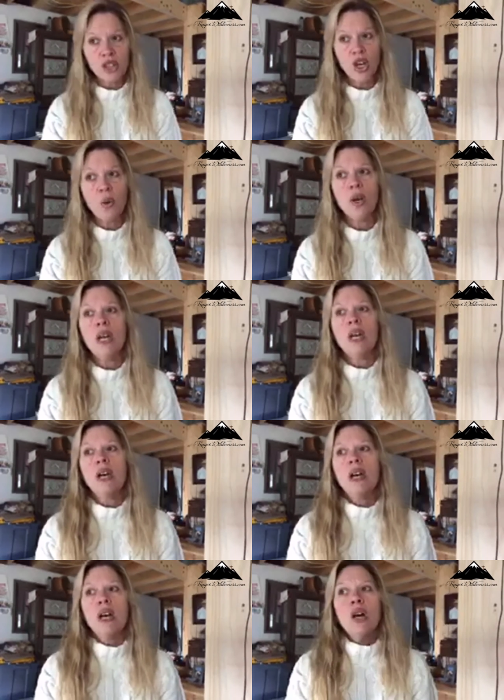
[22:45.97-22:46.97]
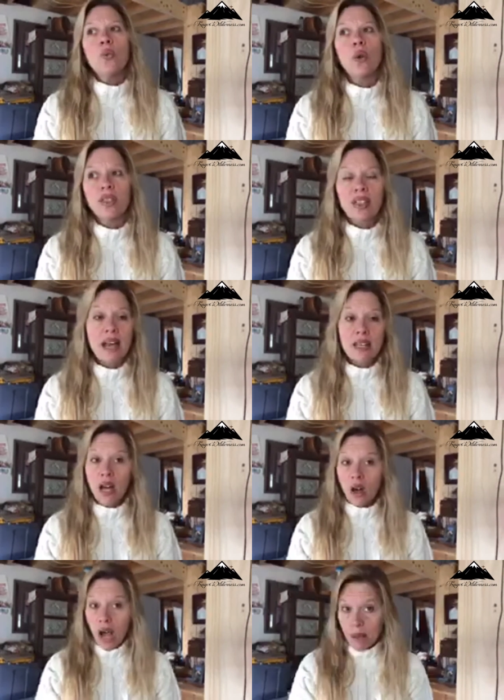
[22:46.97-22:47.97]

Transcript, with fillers: so with that not